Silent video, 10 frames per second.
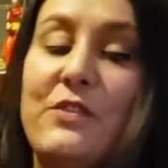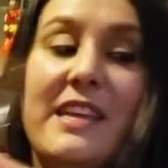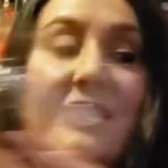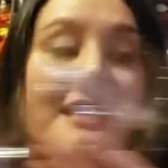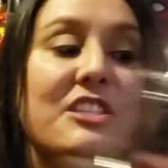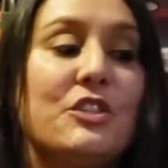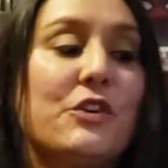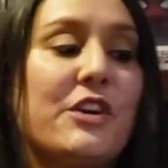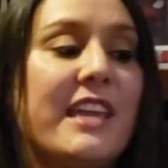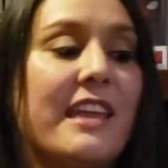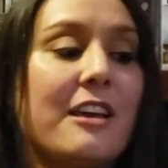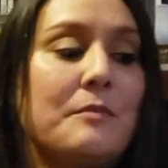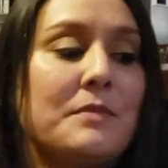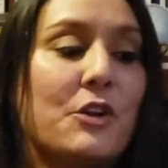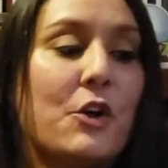in this story, he
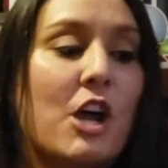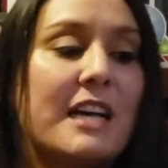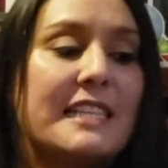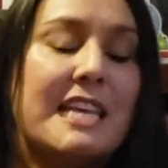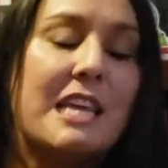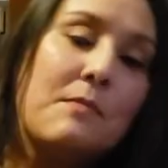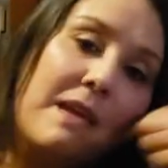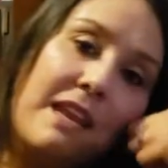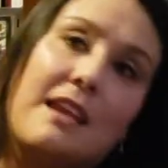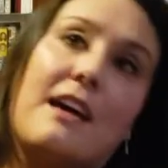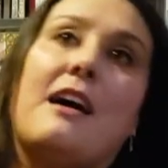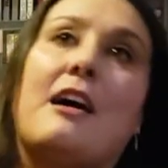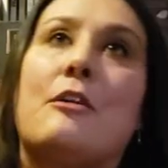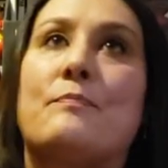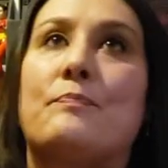comes across him and
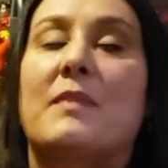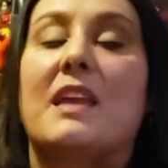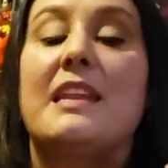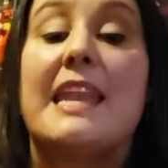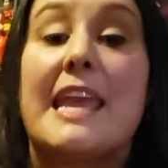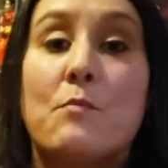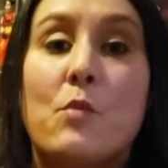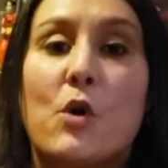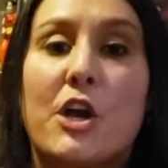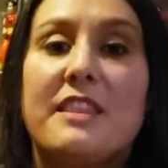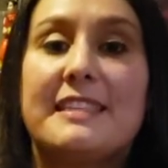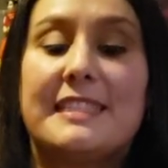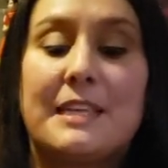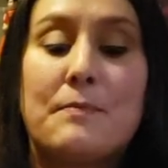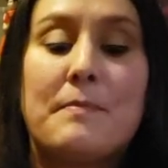Namor the
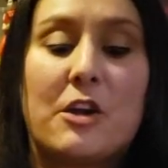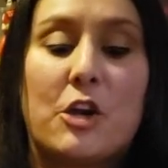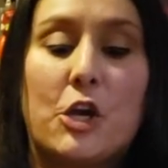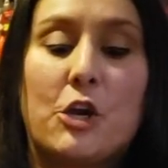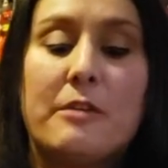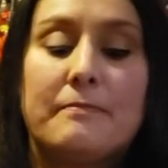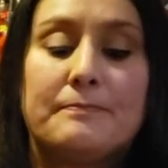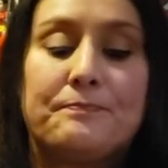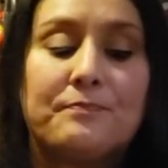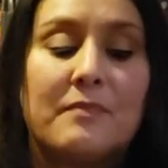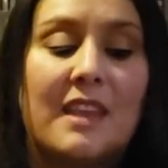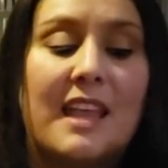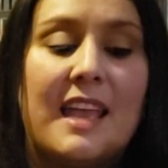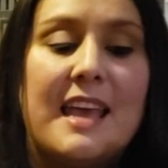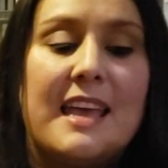Submariner.
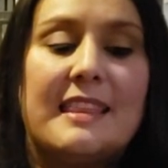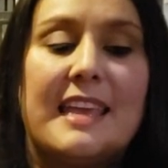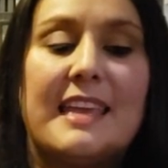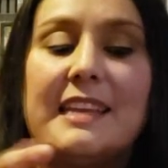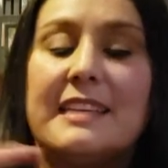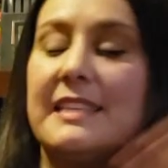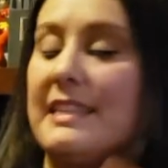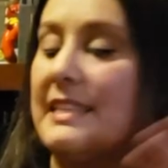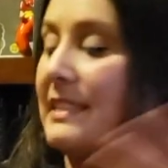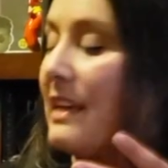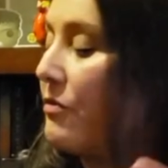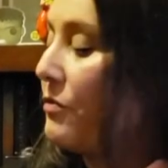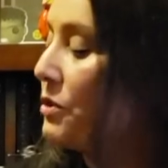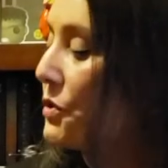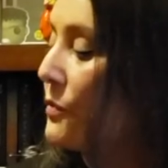They get into these
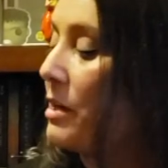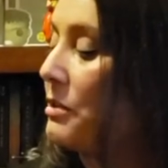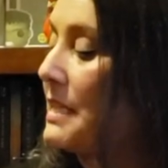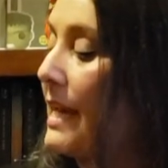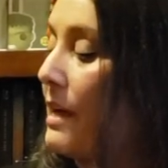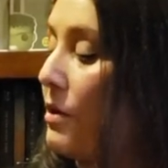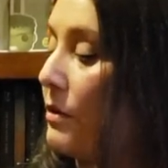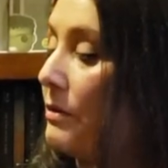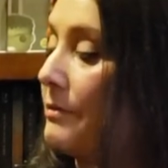scuffles around town.